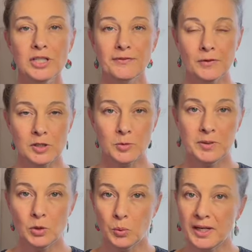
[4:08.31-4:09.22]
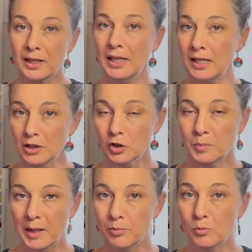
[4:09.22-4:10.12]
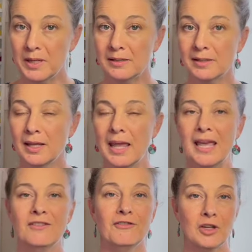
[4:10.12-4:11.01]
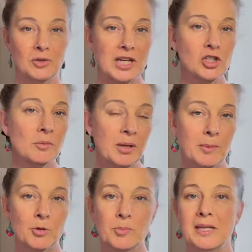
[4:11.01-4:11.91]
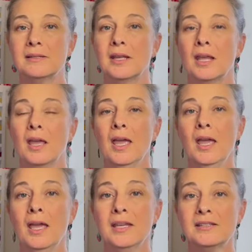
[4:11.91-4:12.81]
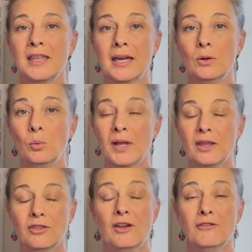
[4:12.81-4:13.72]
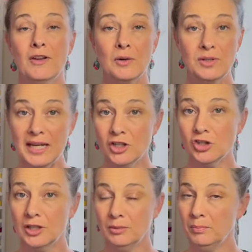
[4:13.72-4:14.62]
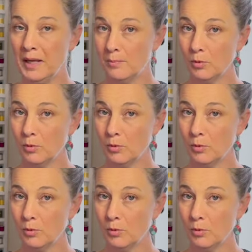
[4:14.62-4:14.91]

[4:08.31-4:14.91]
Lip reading: difference between English paper piecing and foundation paper piecing is that with foundation paper